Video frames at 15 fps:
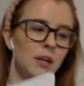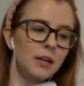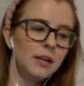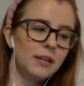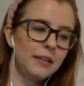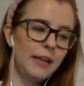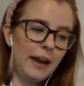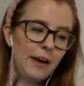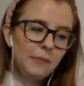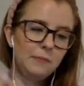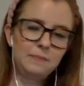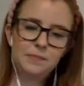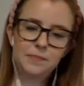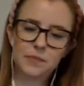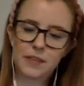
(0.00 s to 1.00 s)
Now,
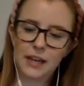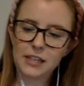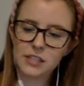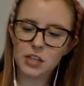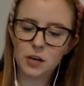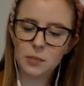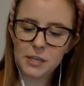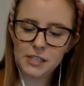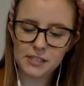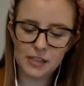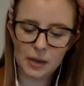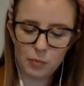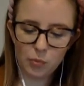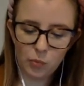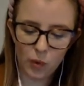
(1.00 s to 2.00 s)
that's going to be
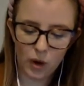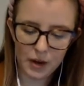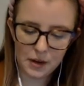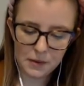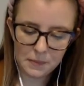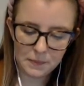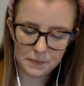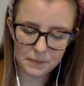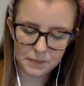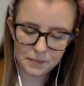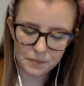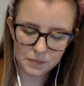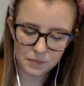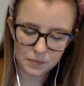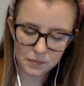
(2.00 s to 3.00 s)
step 1
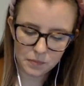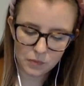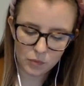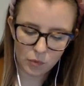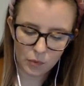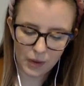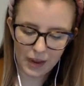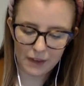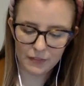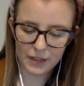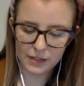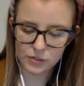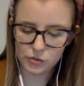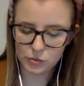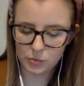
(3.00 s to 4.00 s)
when we have that
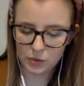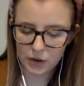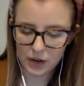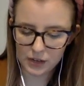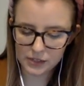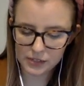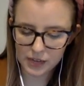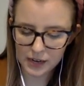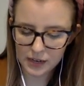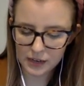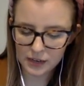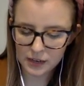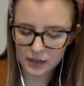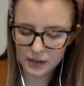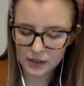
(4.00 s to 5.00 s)
superoxide.
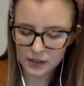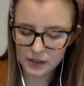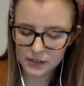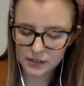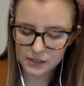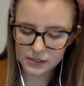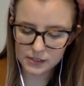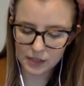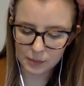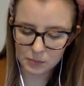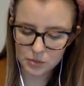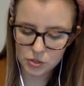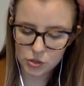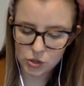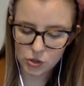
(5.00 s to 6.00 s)
Step
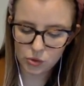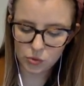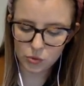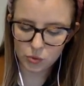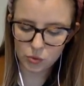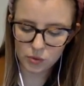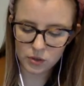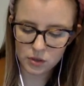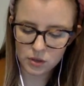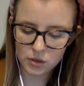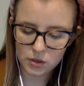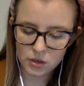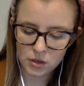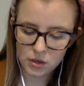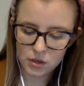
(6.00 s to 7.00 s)
2
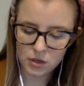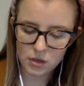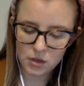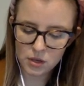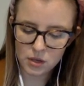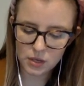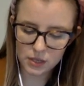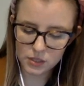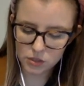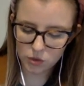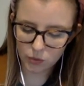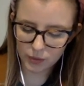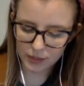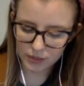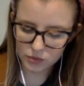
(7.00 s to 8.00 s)
is
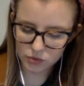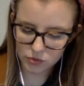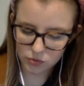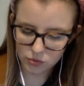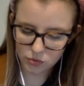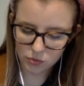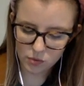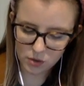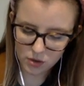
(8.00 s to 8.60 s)
going to,